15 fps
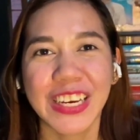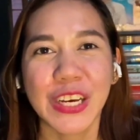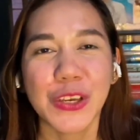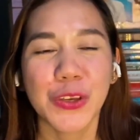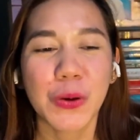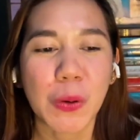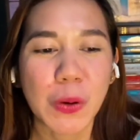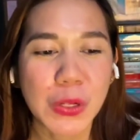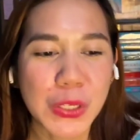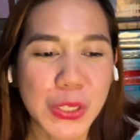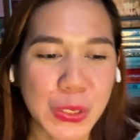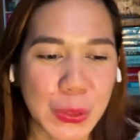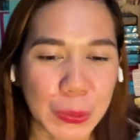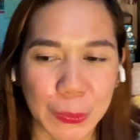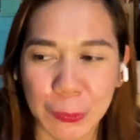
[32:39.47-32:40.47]
You
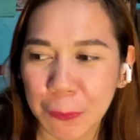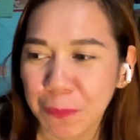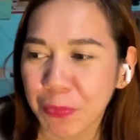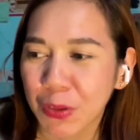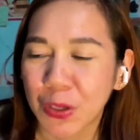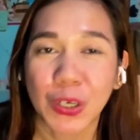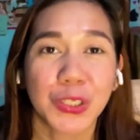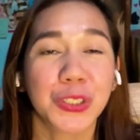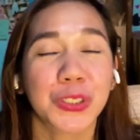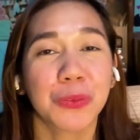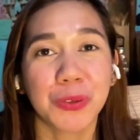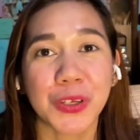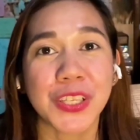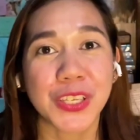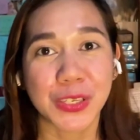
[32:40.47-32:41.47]
also
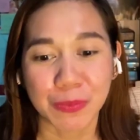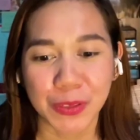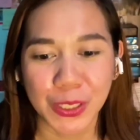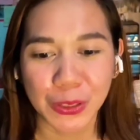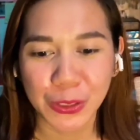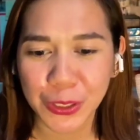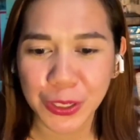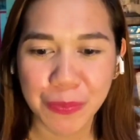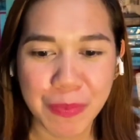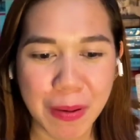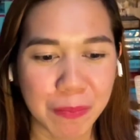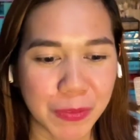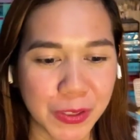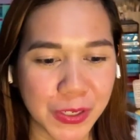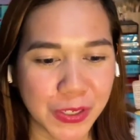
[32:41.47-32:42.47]
contribute something to your
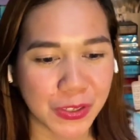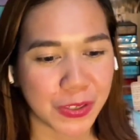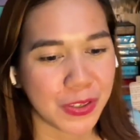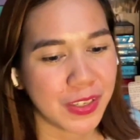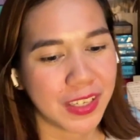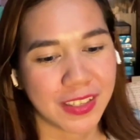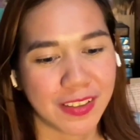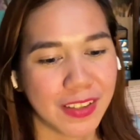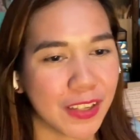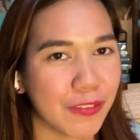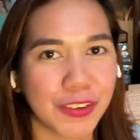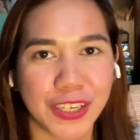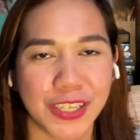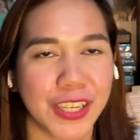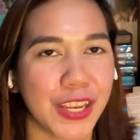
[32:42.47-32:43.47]
members. It's not
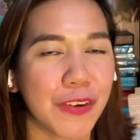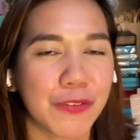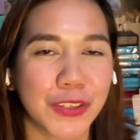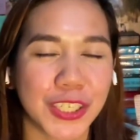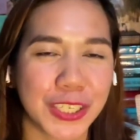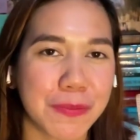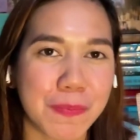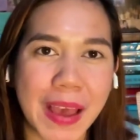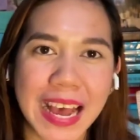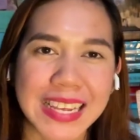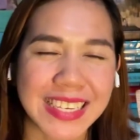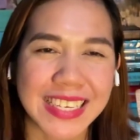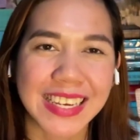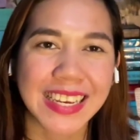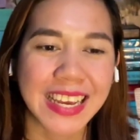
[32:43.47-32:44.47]
for the sake of just
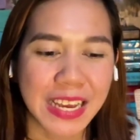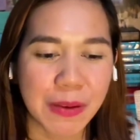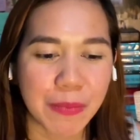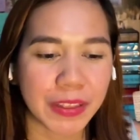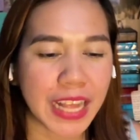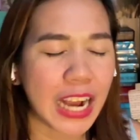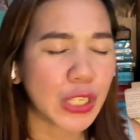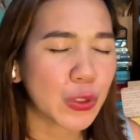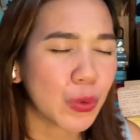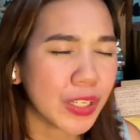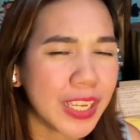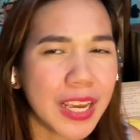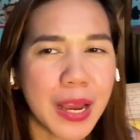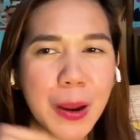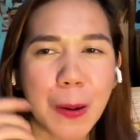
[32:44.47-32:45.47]
passing, but
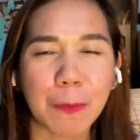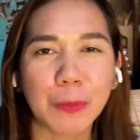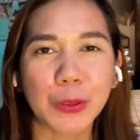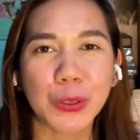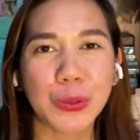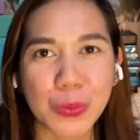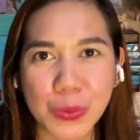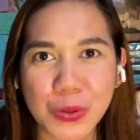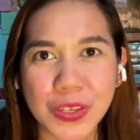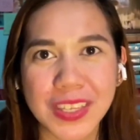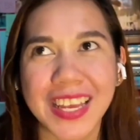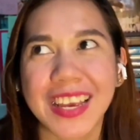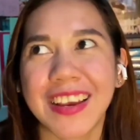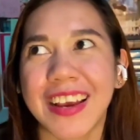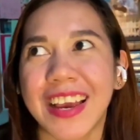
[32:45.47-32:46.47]
actually
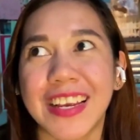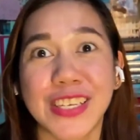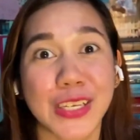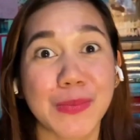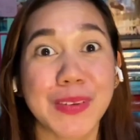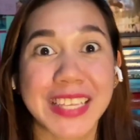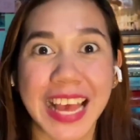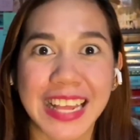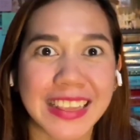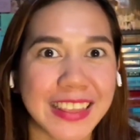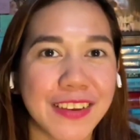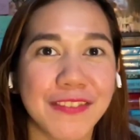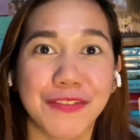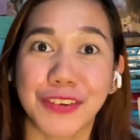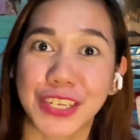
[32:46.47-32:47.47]
producing a
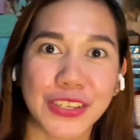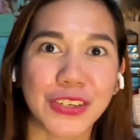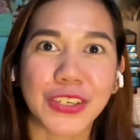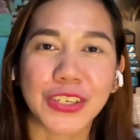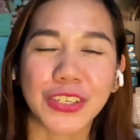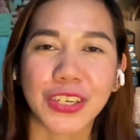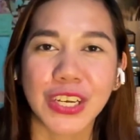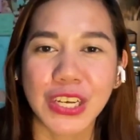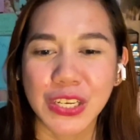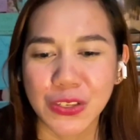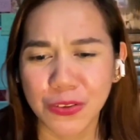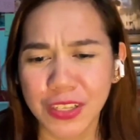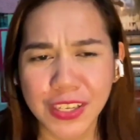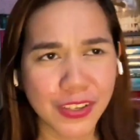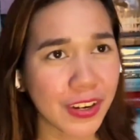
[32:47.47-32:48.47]
substantive research. So
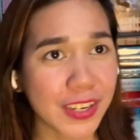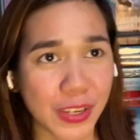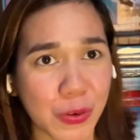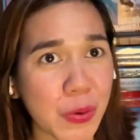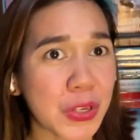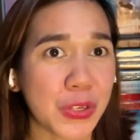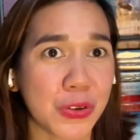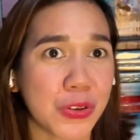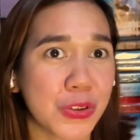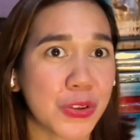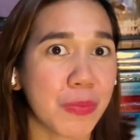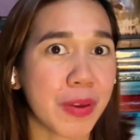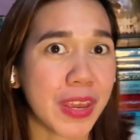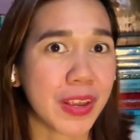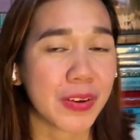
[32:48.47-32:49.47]
these are the questions you
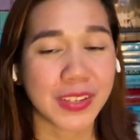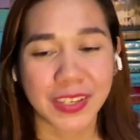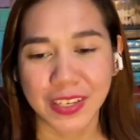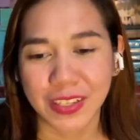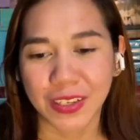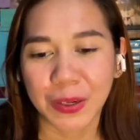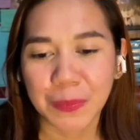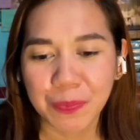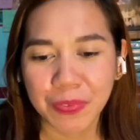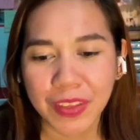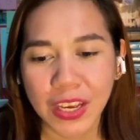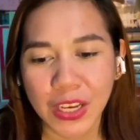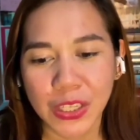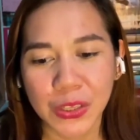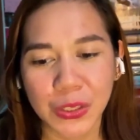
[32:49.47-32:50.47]
may consider.
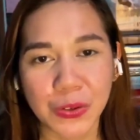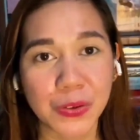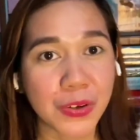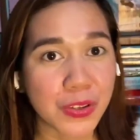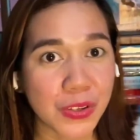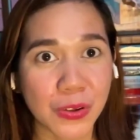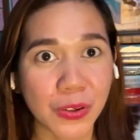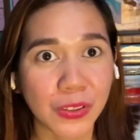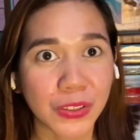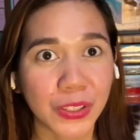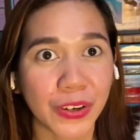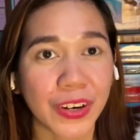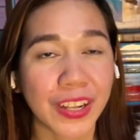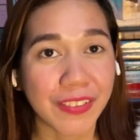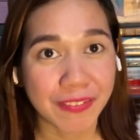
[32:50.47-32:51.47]
Do you consult
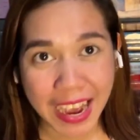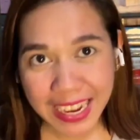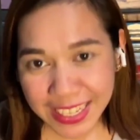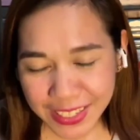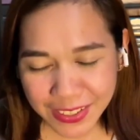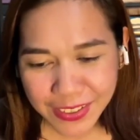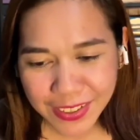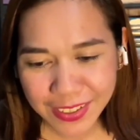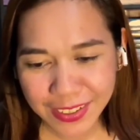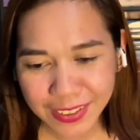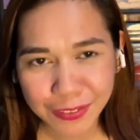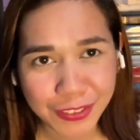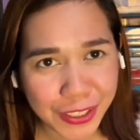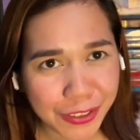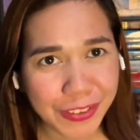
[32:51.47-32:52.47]
your advisor
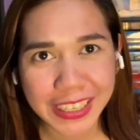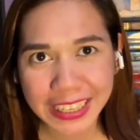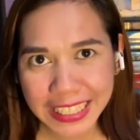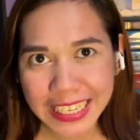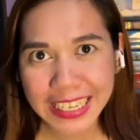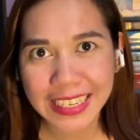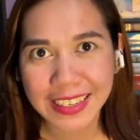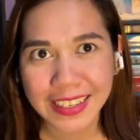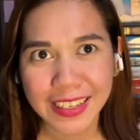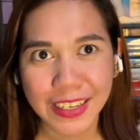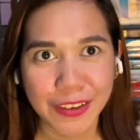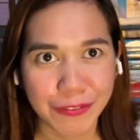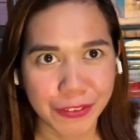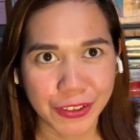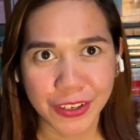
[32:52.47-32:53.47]
frequently
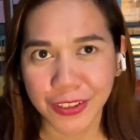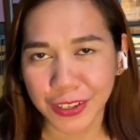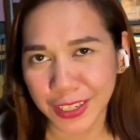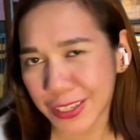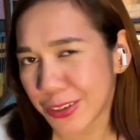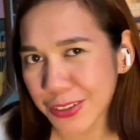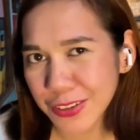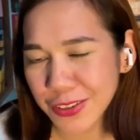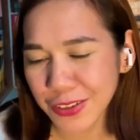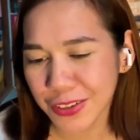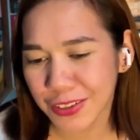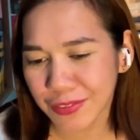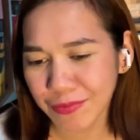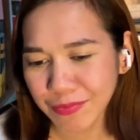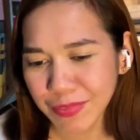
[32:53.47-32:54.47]
if there are any
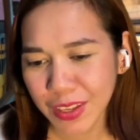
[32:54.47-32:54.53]
concerns?